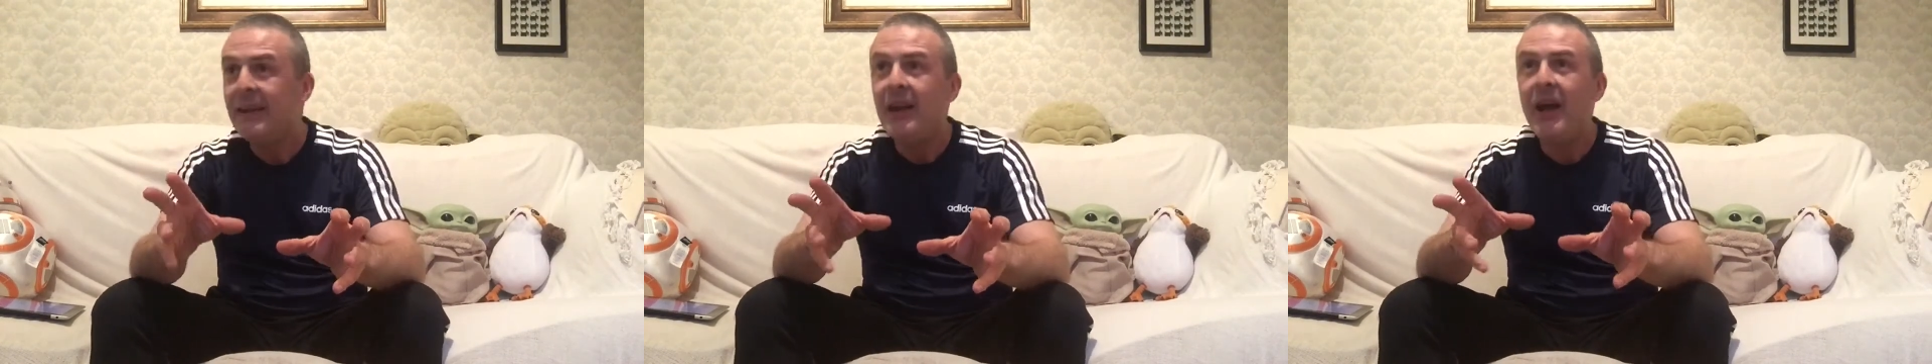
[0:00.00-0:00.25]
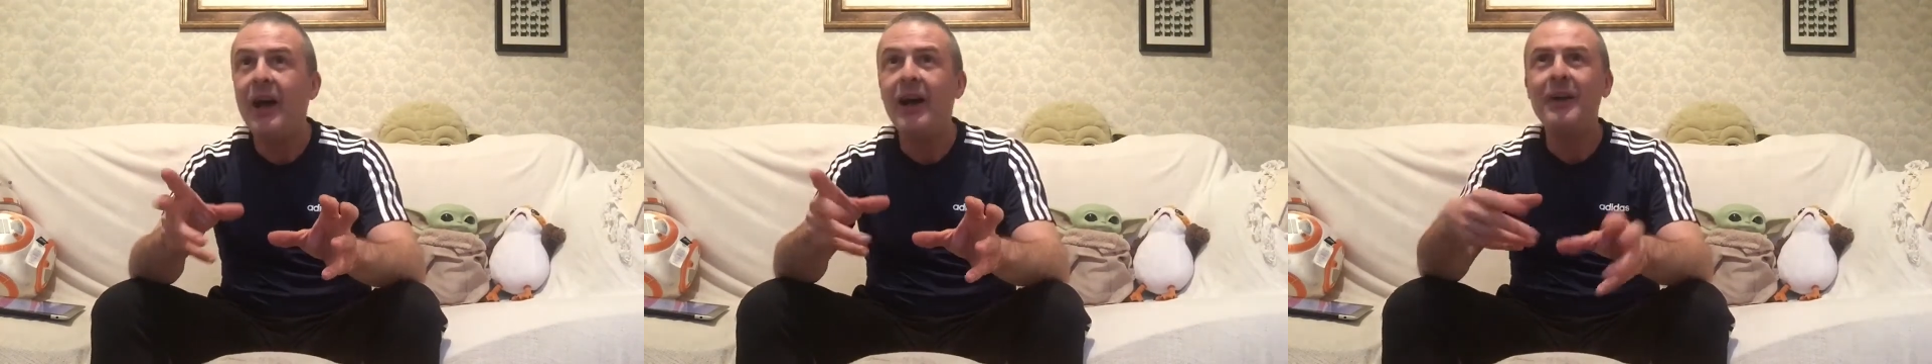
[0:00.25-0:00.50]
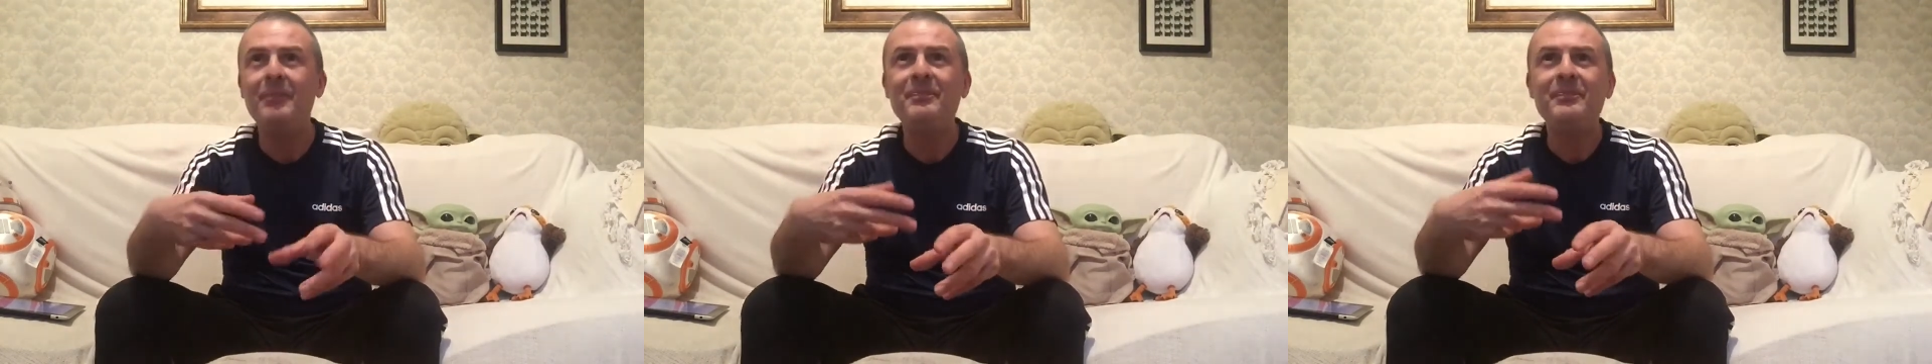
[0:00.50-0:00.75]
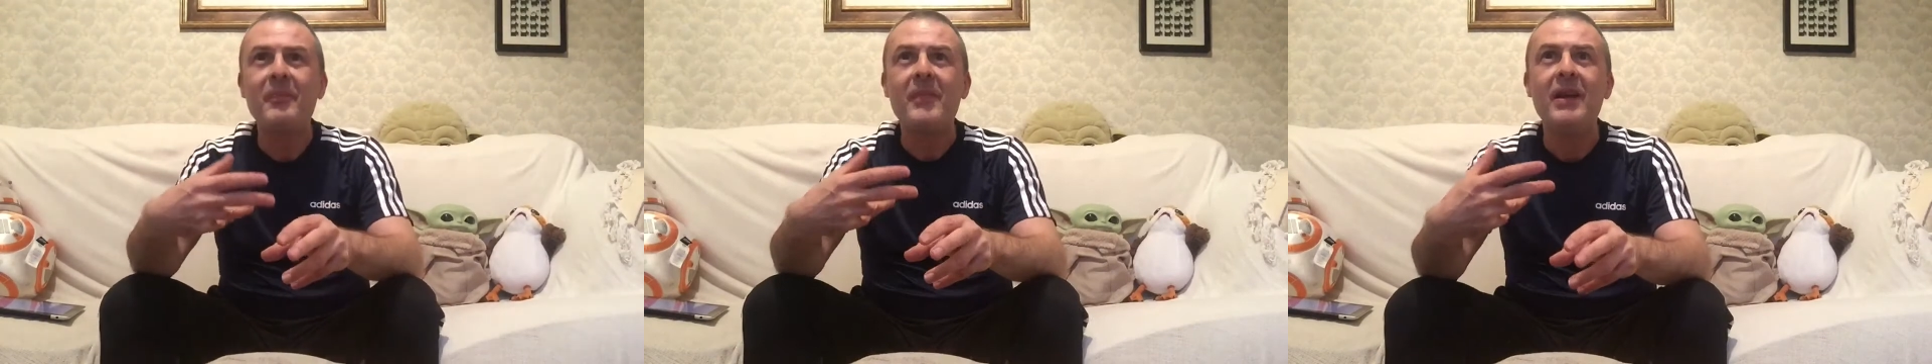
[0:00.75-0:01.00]
Um,
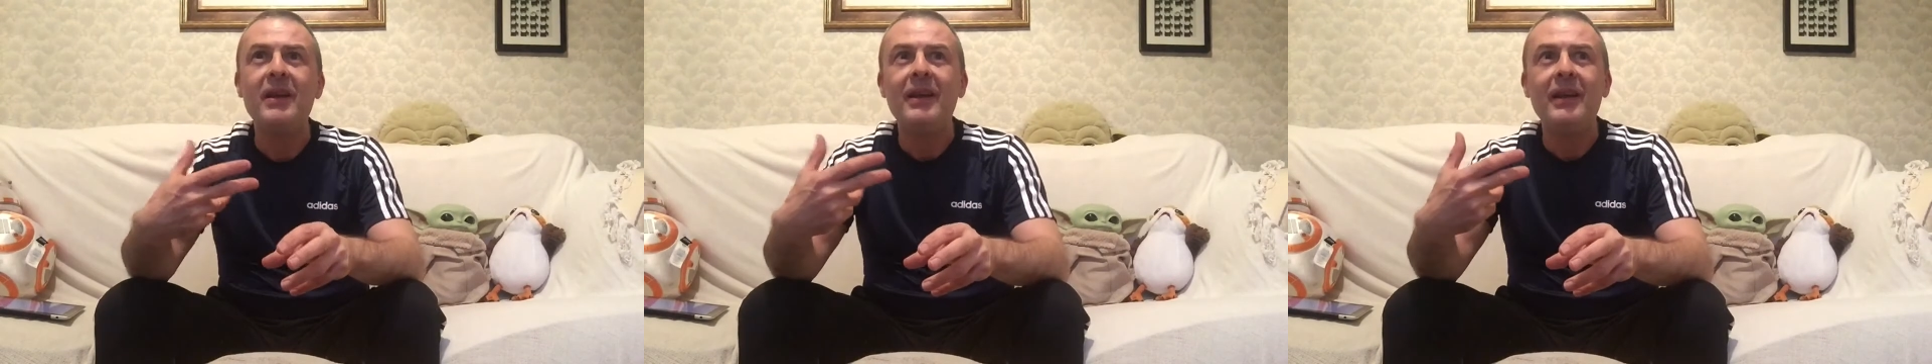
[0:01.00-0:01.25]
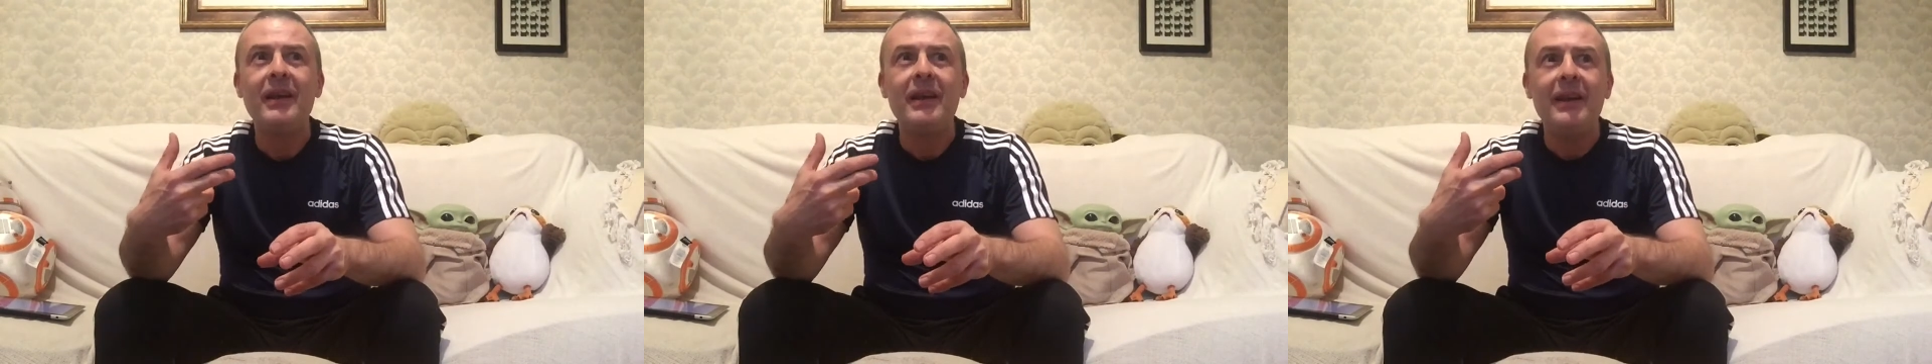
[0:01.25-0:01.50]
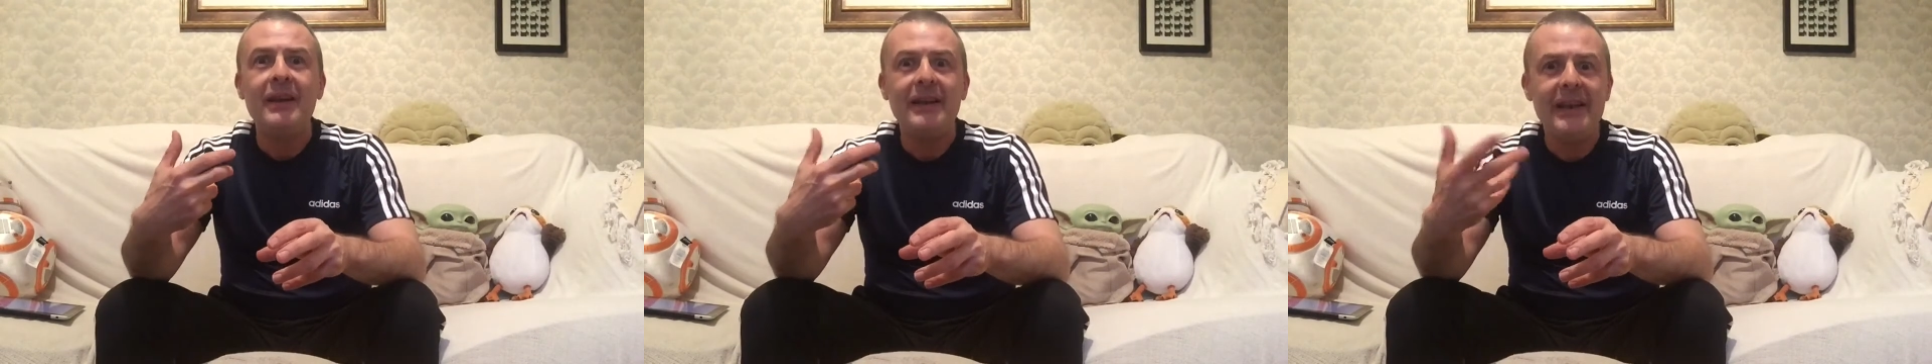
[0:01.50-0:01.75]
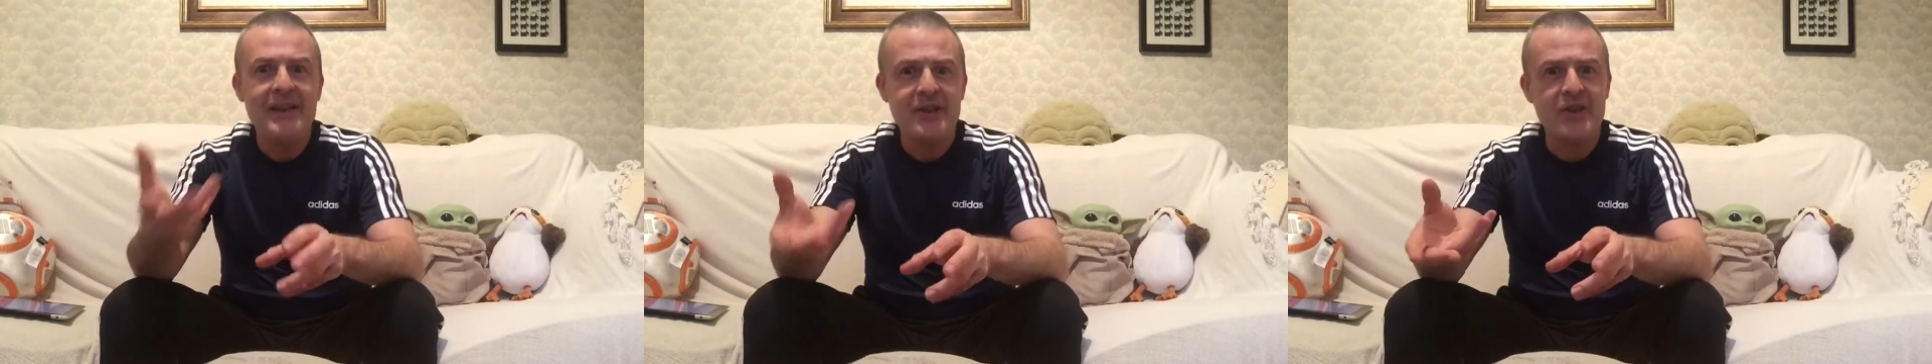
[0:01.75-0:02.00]

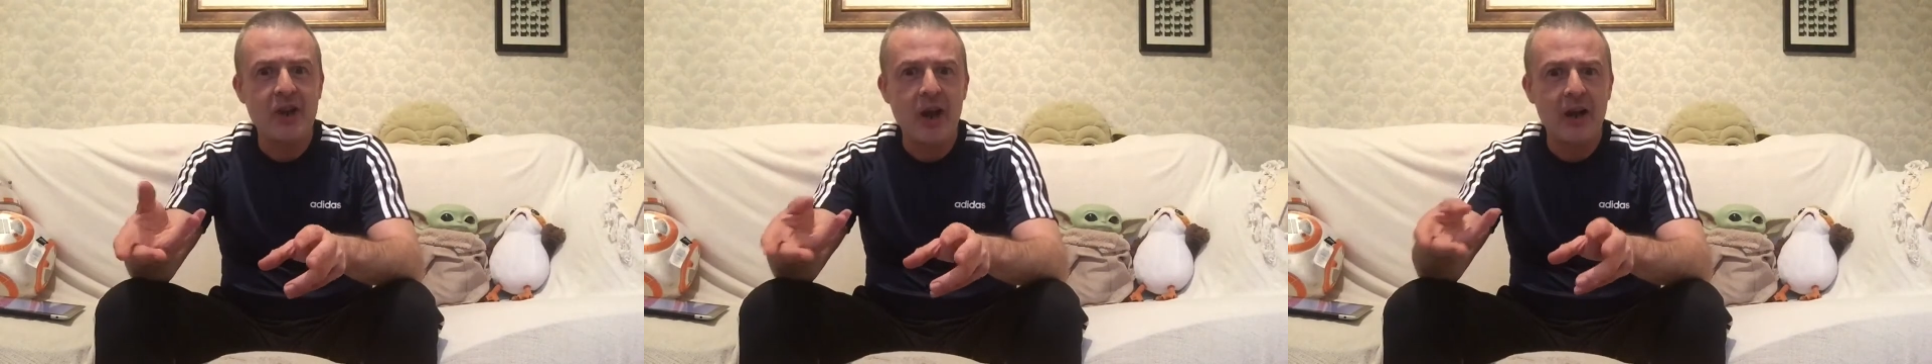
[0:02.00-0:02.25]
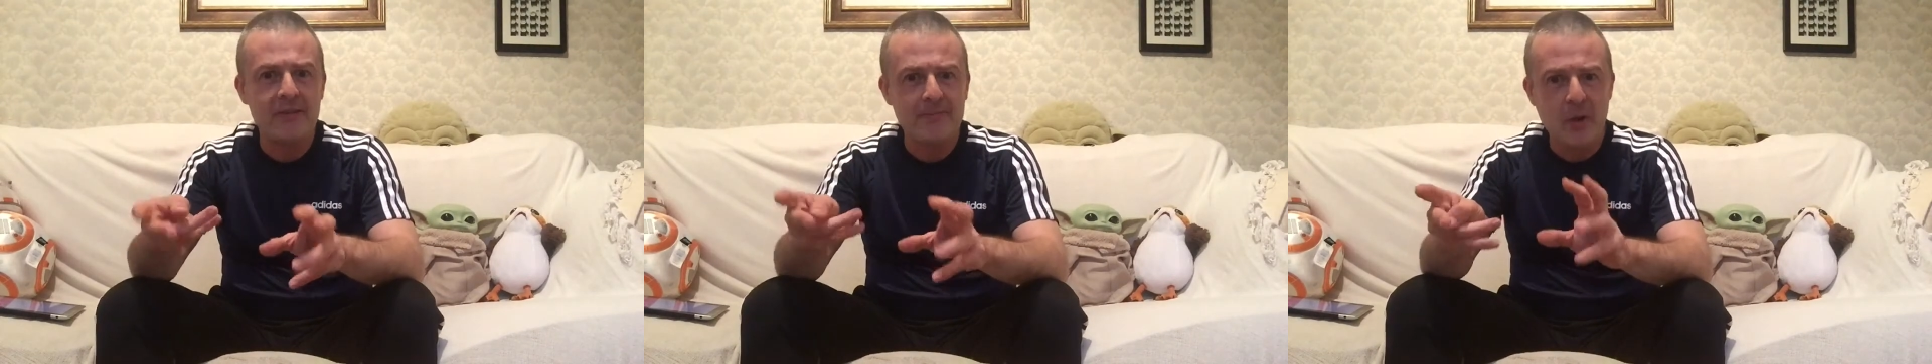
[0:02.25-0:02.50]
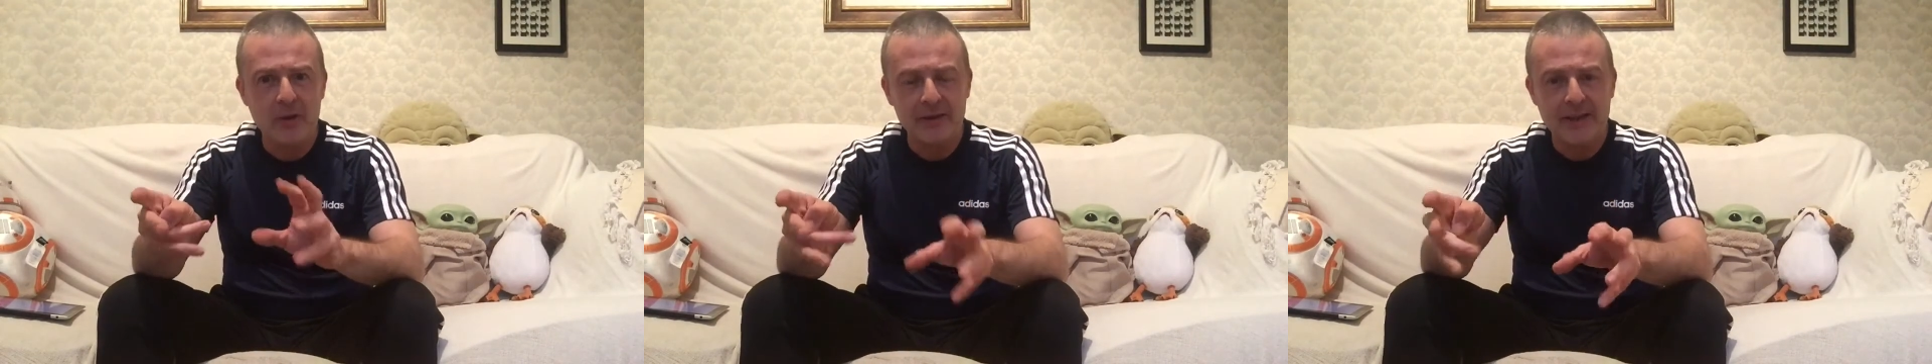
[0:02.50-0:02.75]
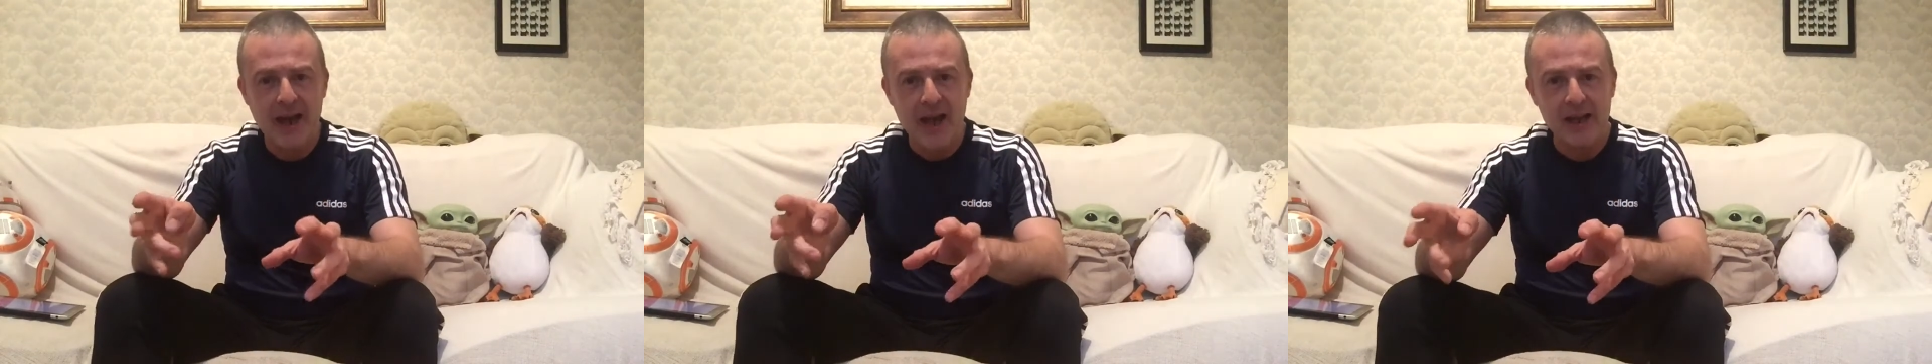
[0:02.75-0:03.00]
Lee Char of
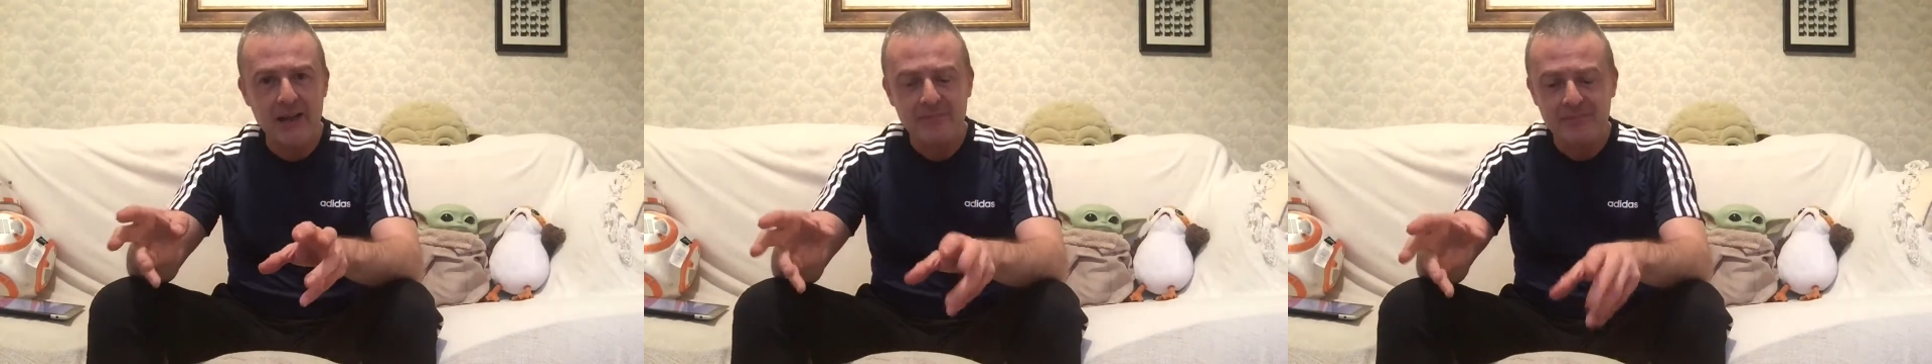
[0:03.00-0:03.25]
Cala,